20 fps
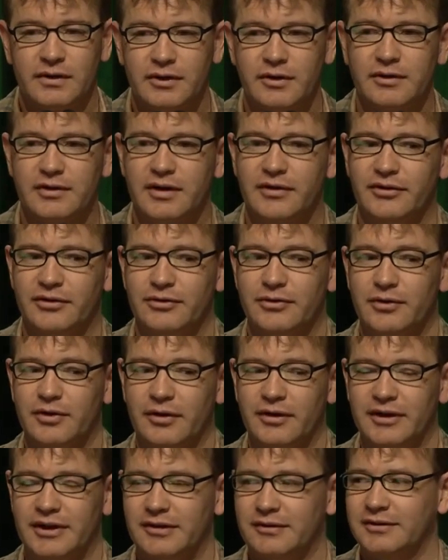Okay, so you
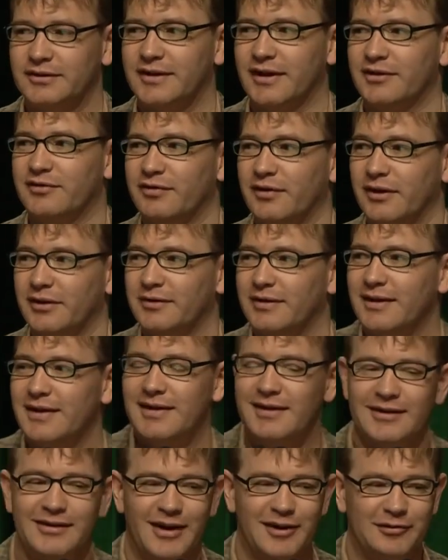can't hear it. That's fine.
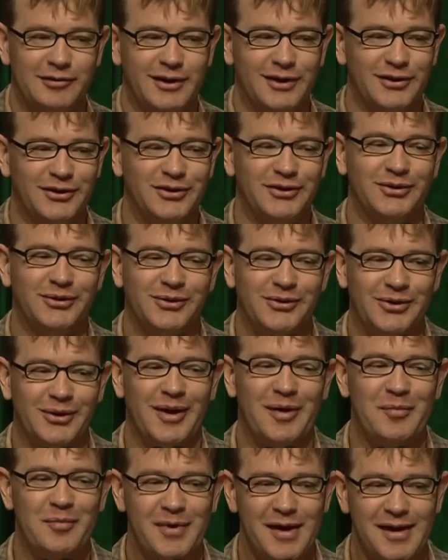I'll read it to you. So
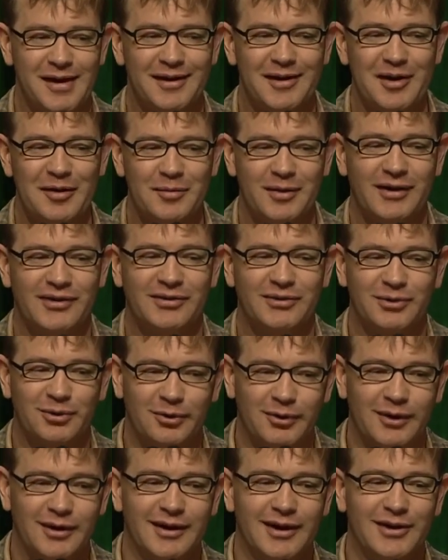I'm banging out my
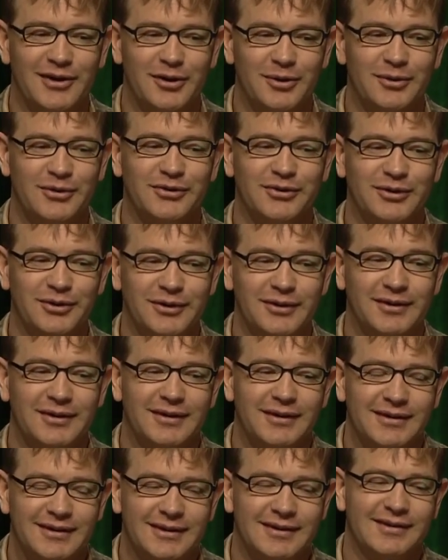story, and I know it's good,
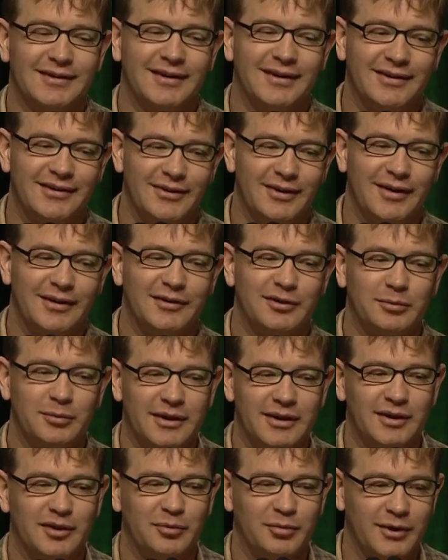and then I start to
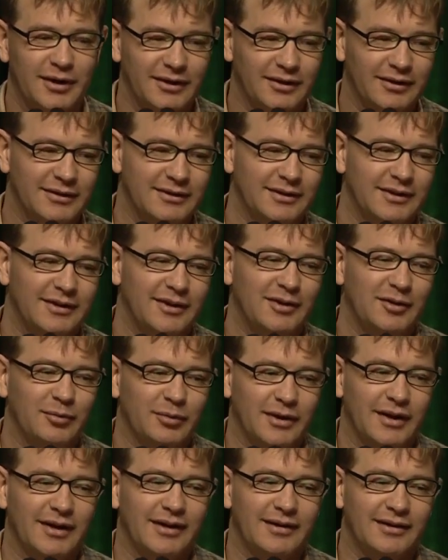make it better
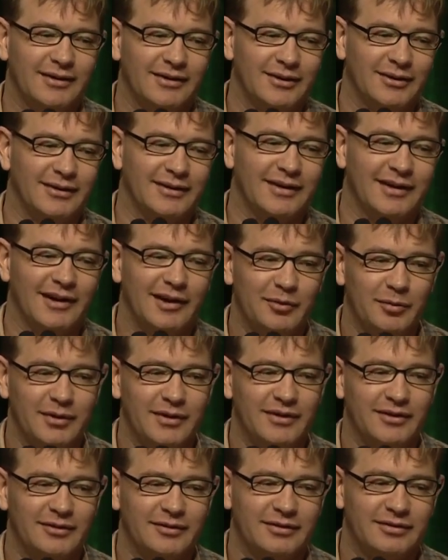by adding on an
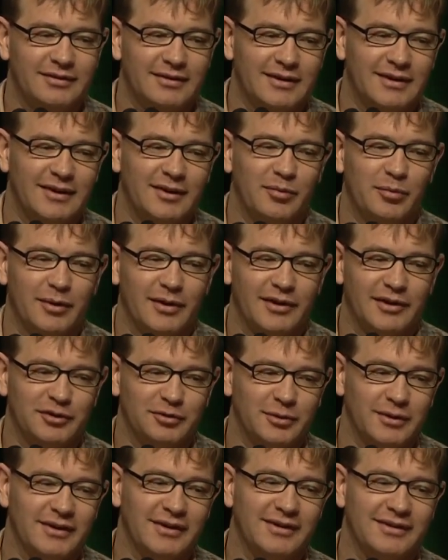element of
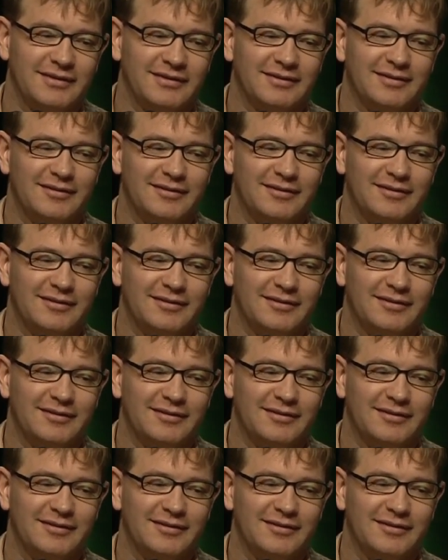embellishment.